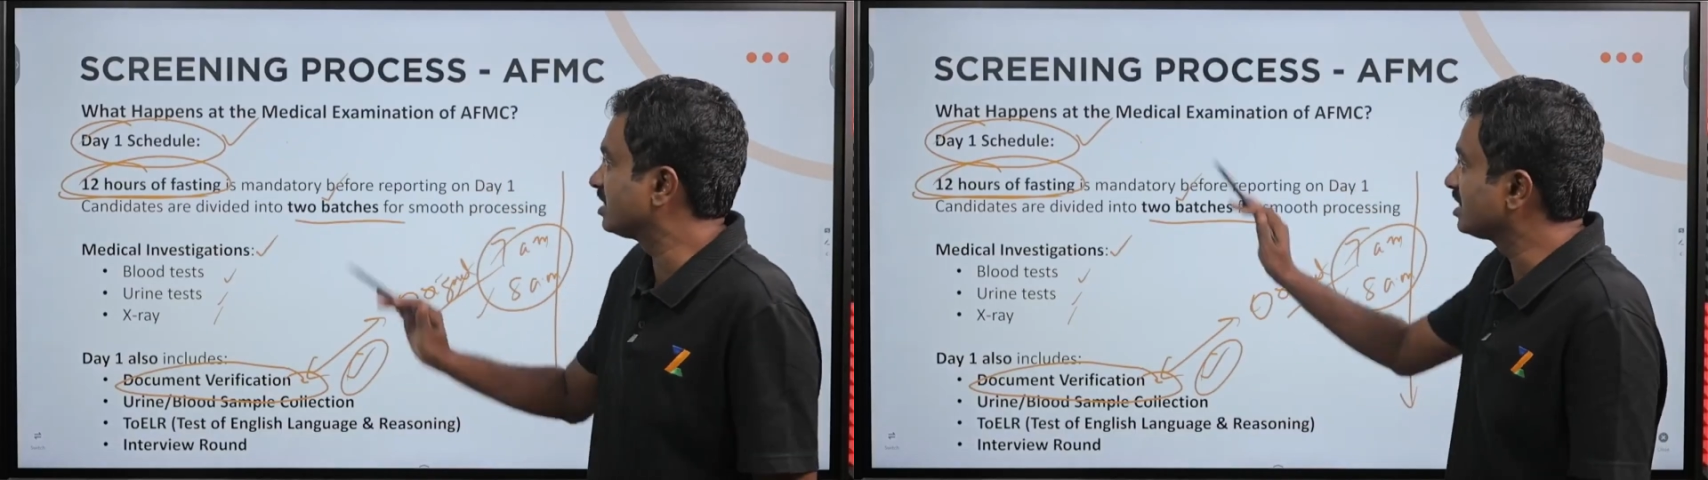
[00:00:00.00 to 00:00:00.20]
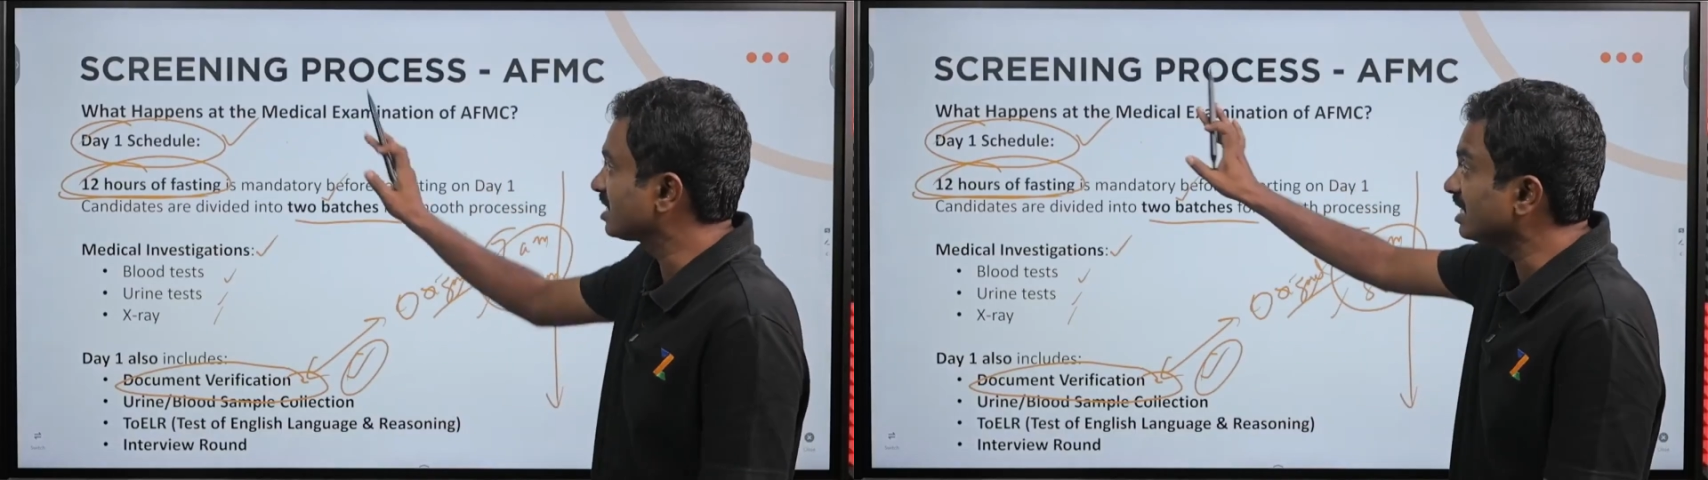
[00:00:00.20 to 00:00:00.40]

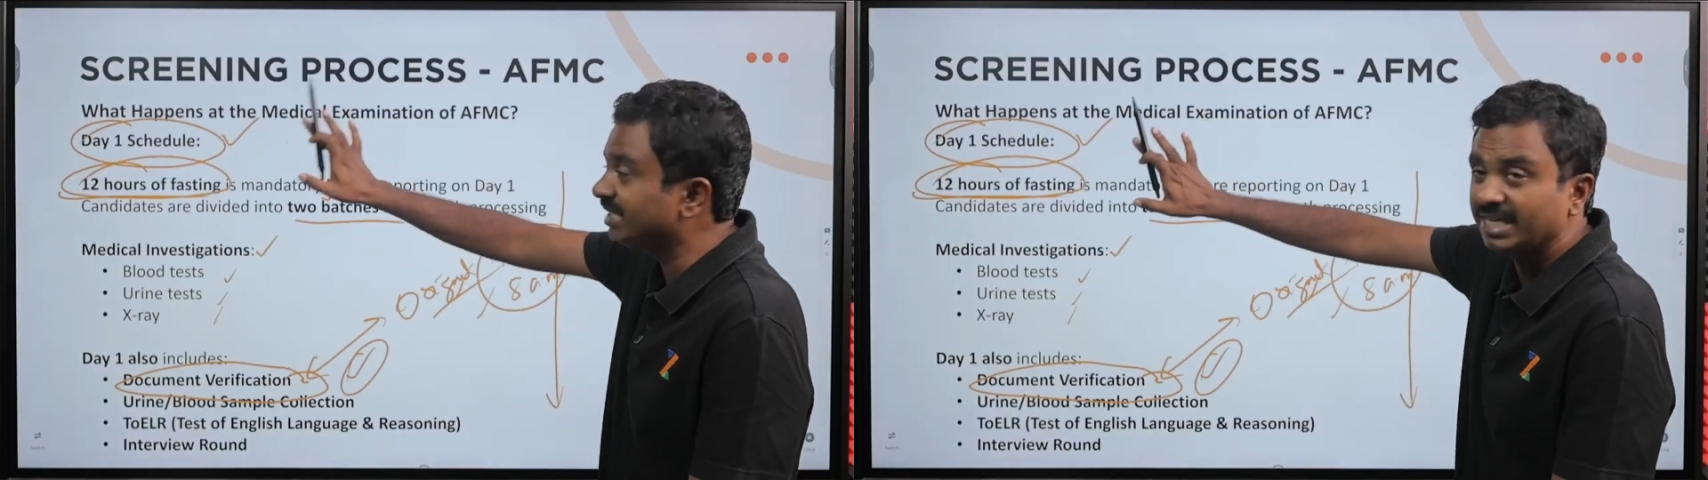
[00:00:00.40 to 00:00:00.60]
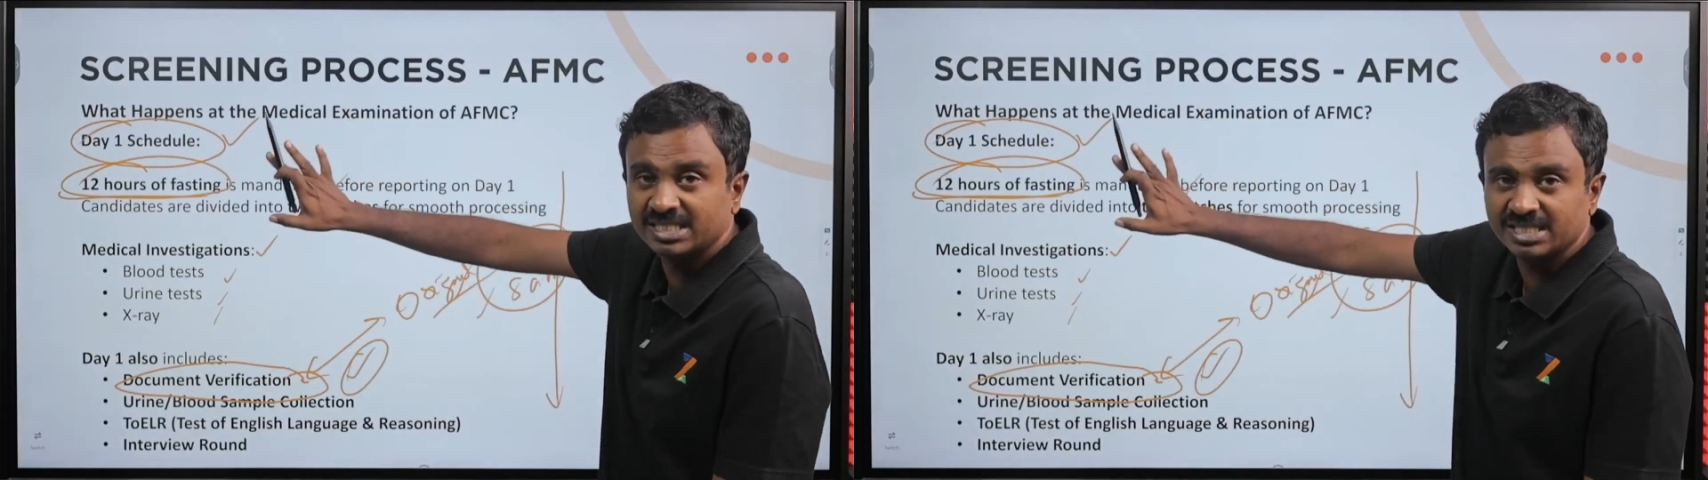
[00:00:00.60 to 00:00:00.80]
This is the
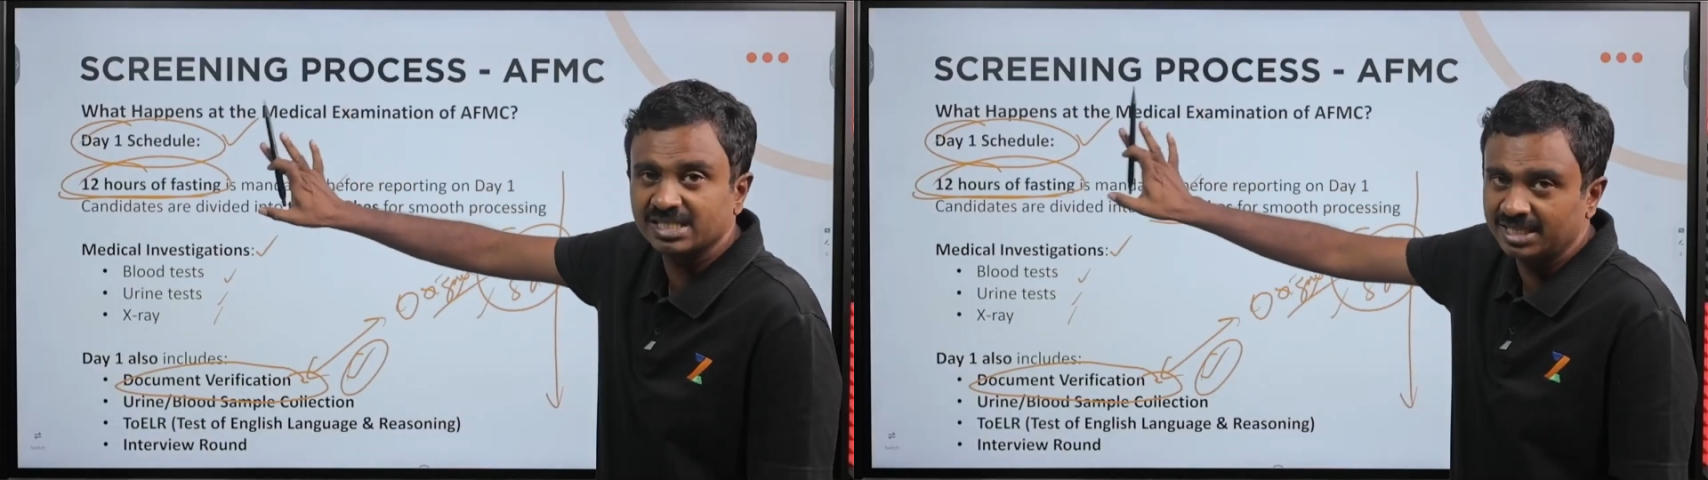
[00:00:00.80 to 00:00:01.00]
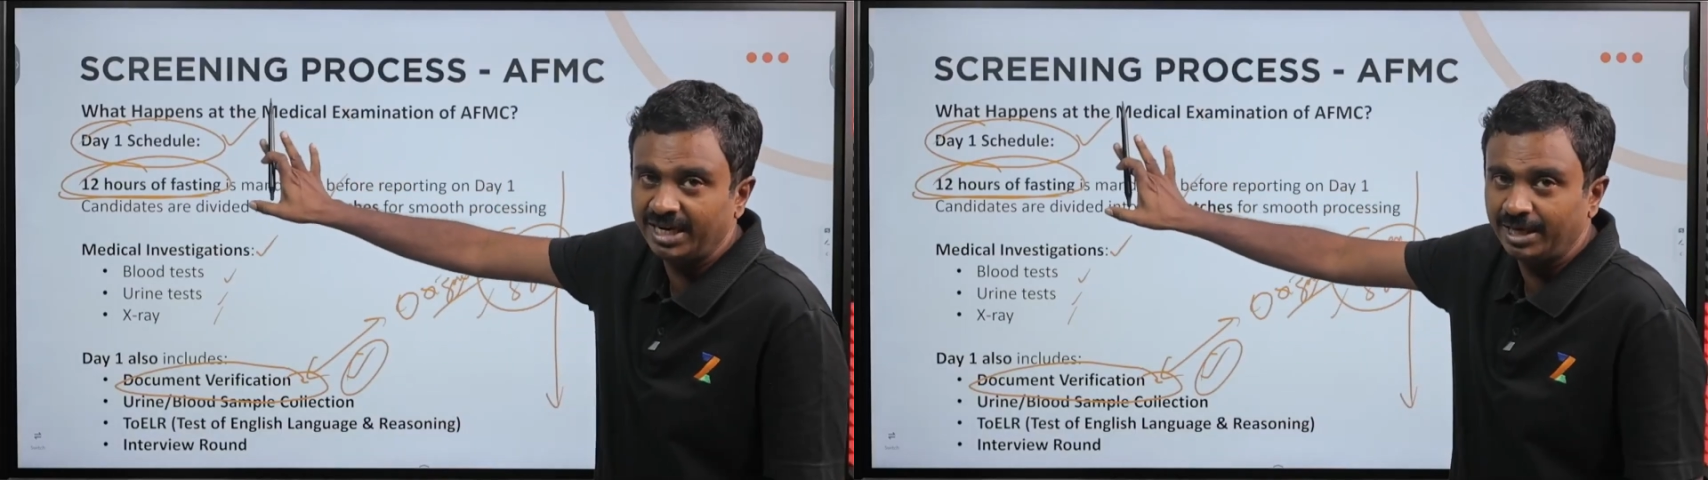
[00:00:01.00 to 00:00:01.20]
test
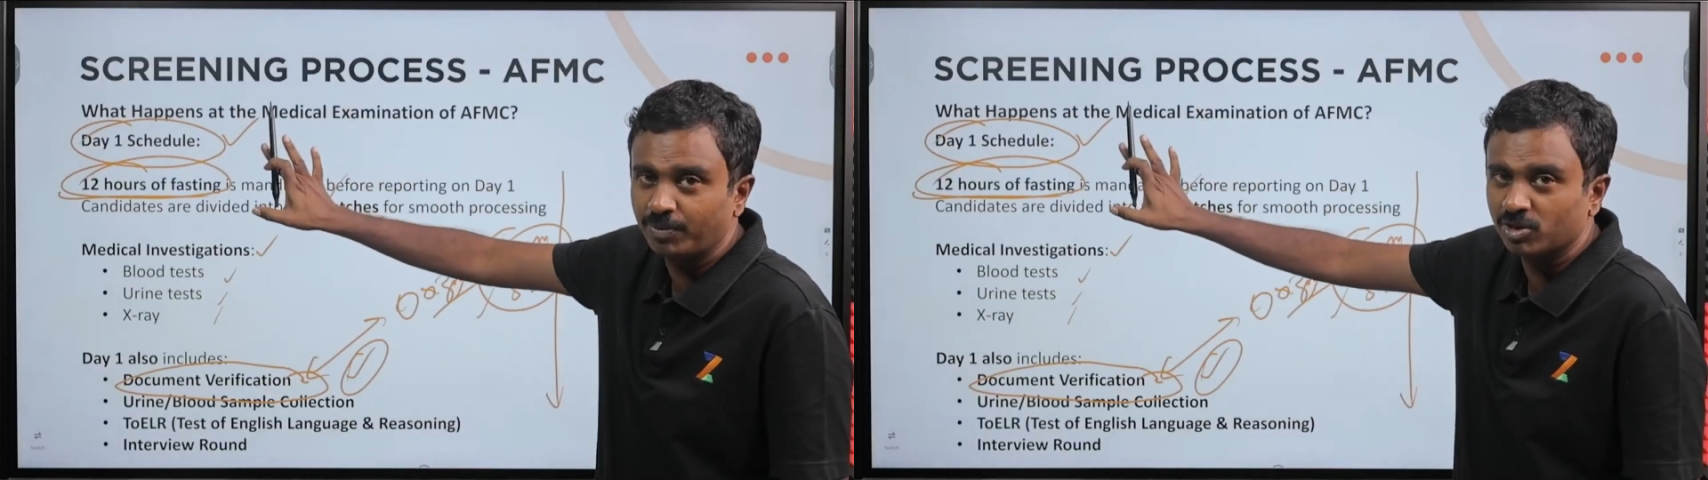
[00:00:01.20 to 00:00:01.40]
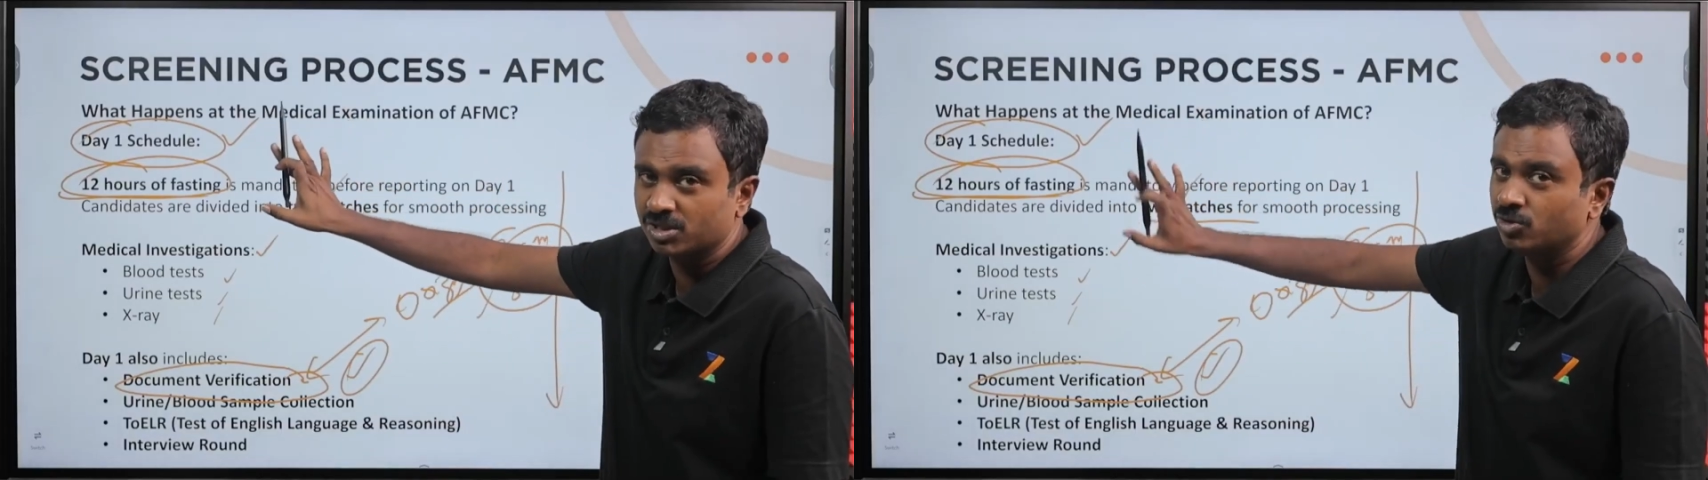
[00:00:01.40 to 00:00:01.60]
screening process.